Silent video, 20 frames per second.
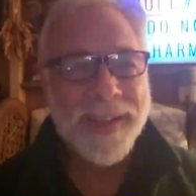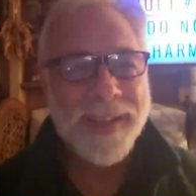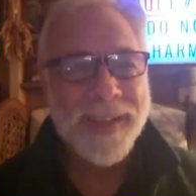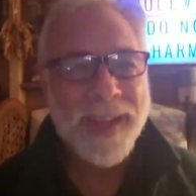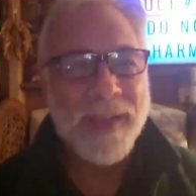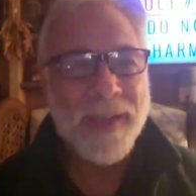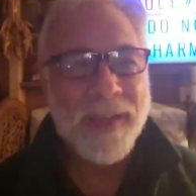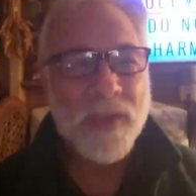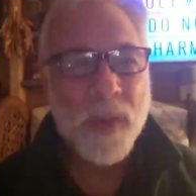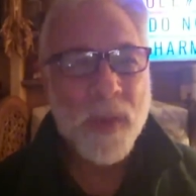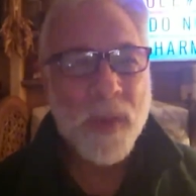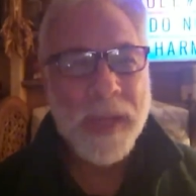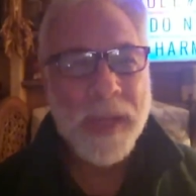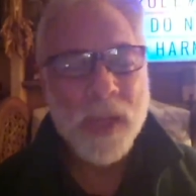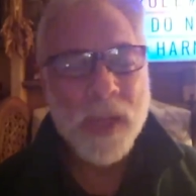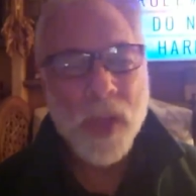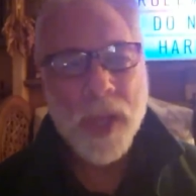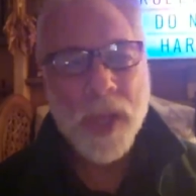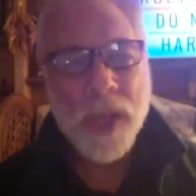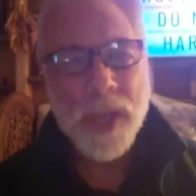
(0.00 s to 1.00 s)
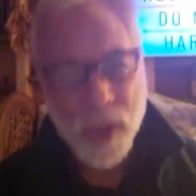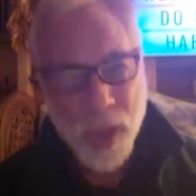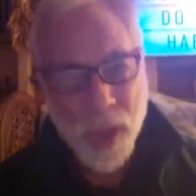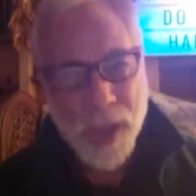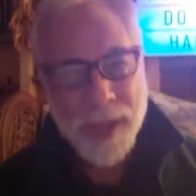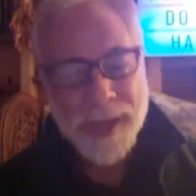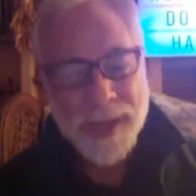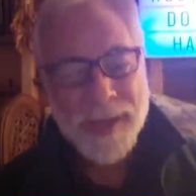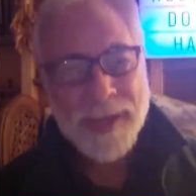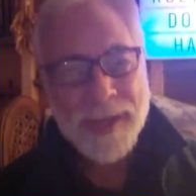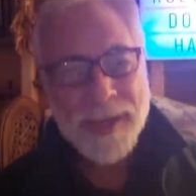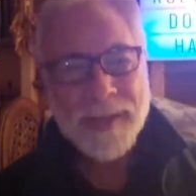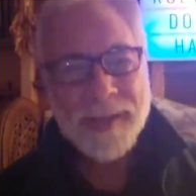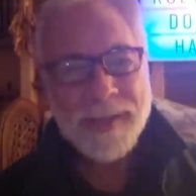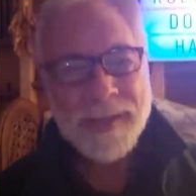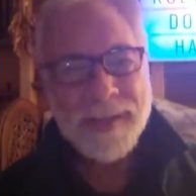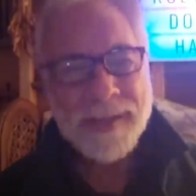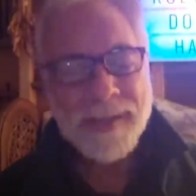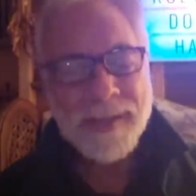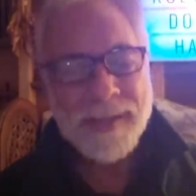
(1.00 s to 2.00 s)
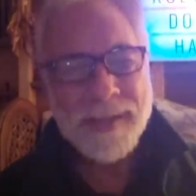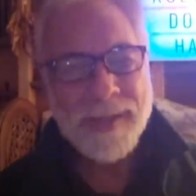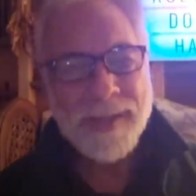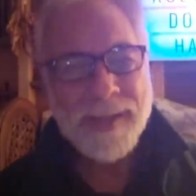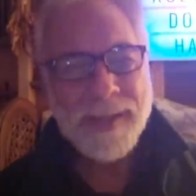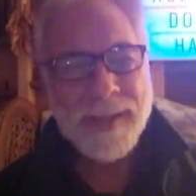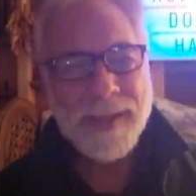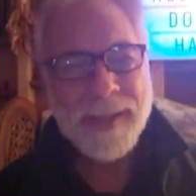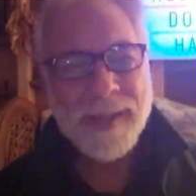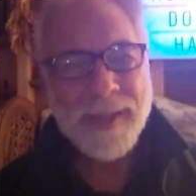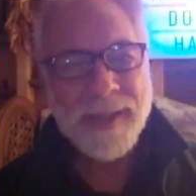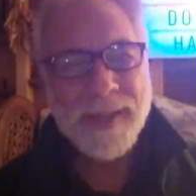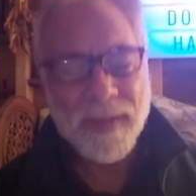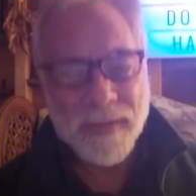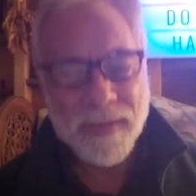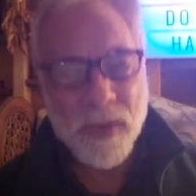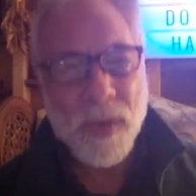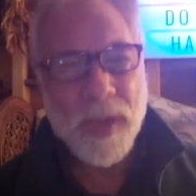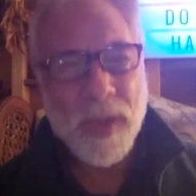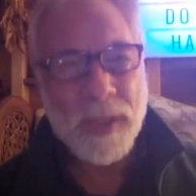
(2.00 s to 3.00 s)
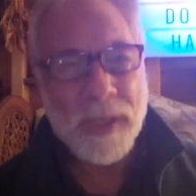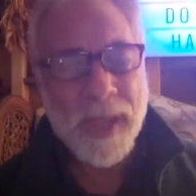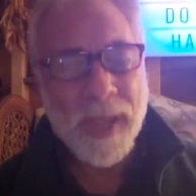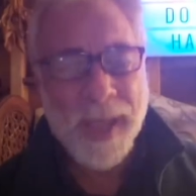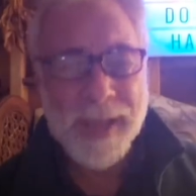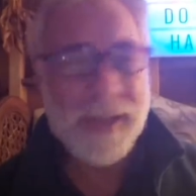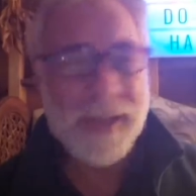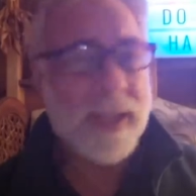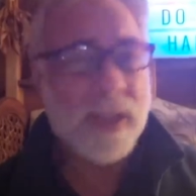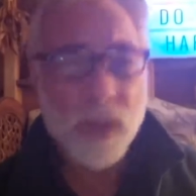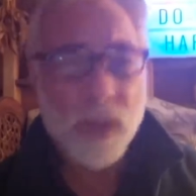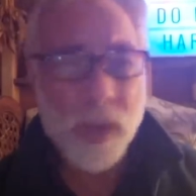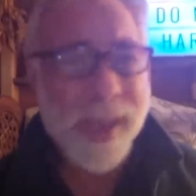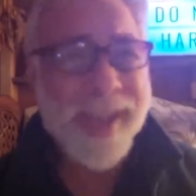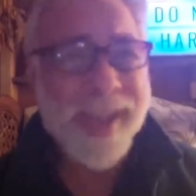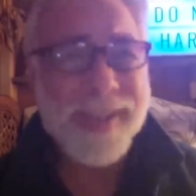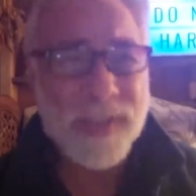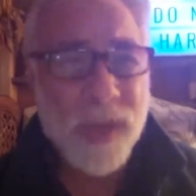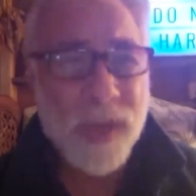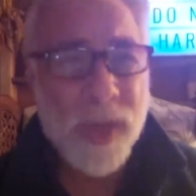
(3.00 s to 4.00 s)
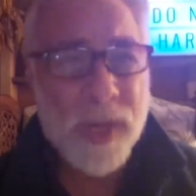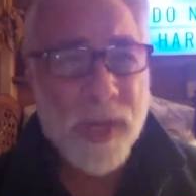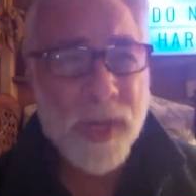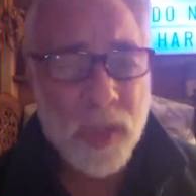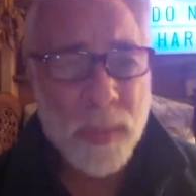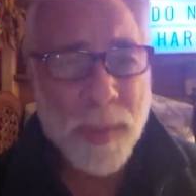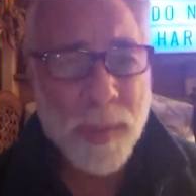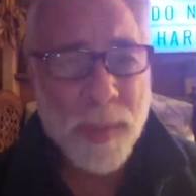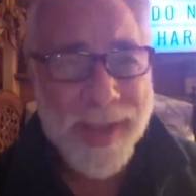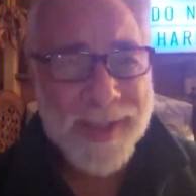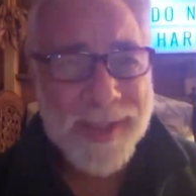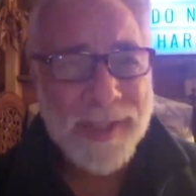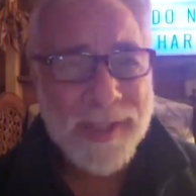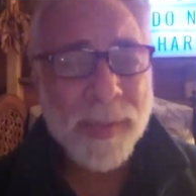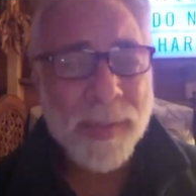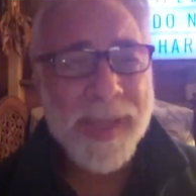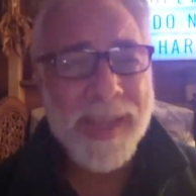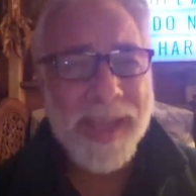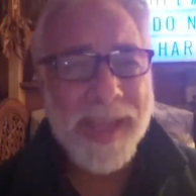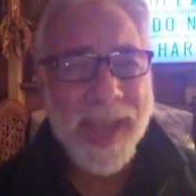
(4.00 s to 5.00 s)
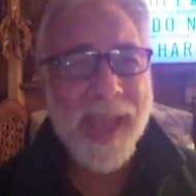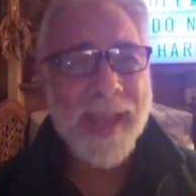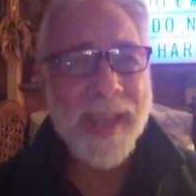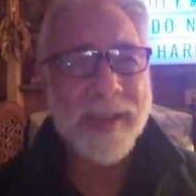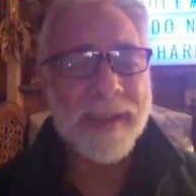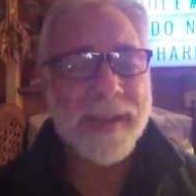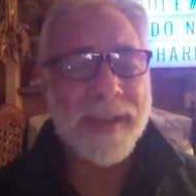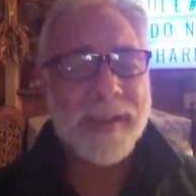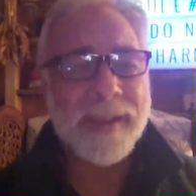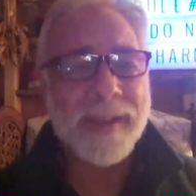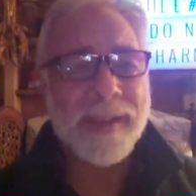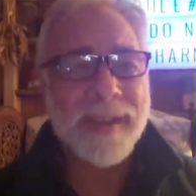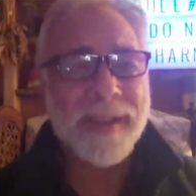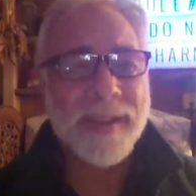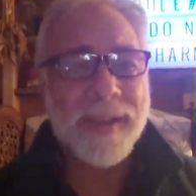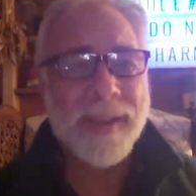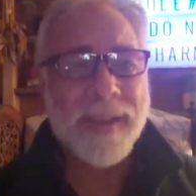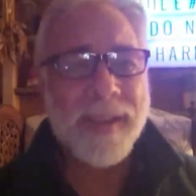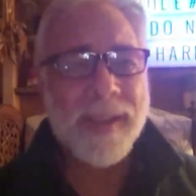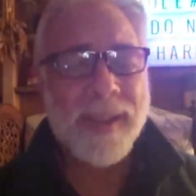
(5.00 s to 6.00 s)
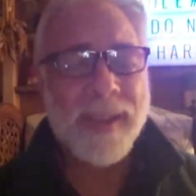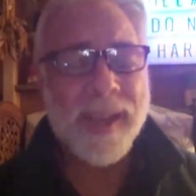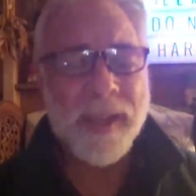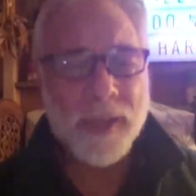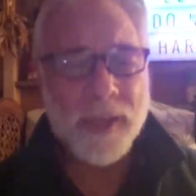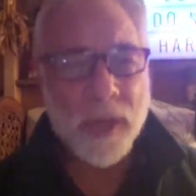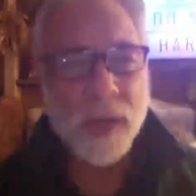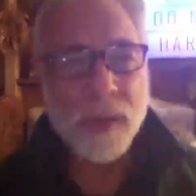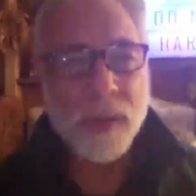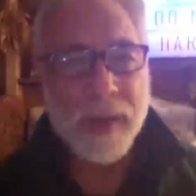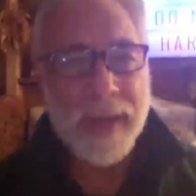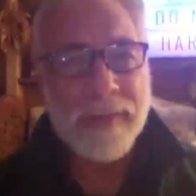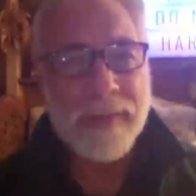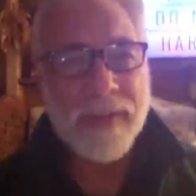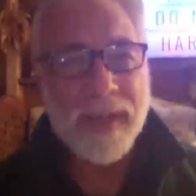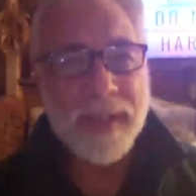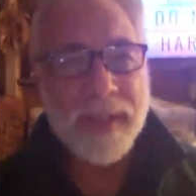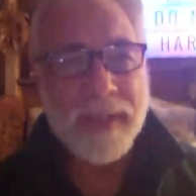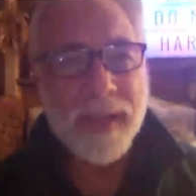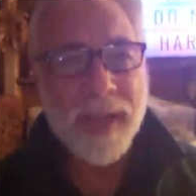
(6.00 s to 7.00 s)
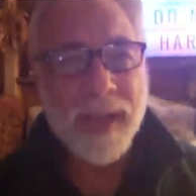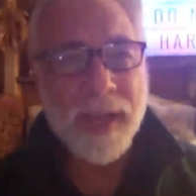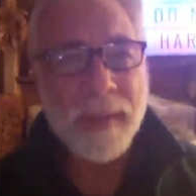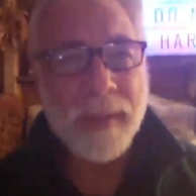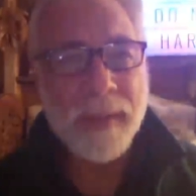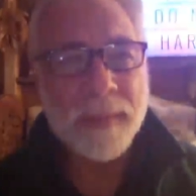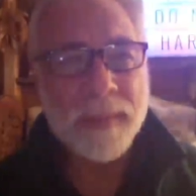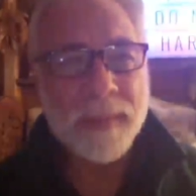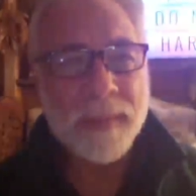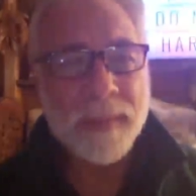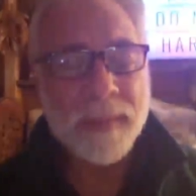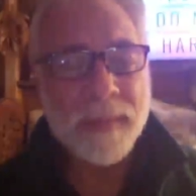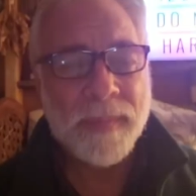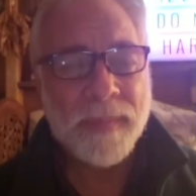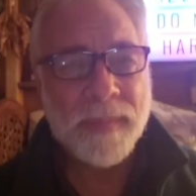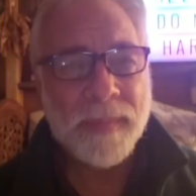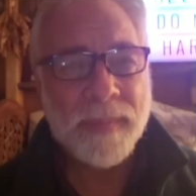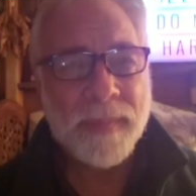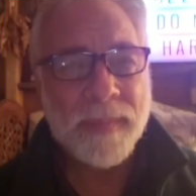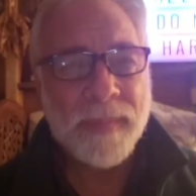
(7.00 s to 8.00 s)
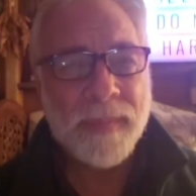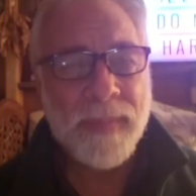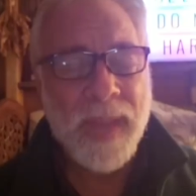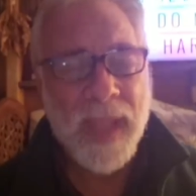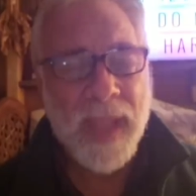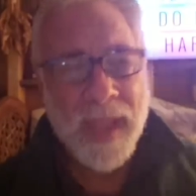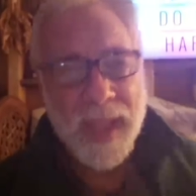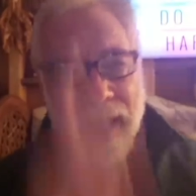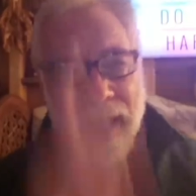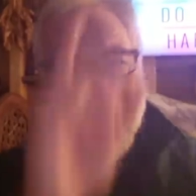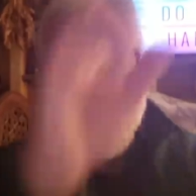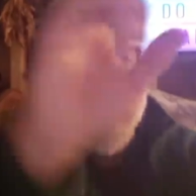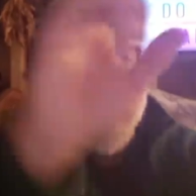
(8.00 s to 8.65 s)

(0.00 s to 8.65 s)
If you can look good, if you can eh, look as good as you possibly can, in your grieving time. And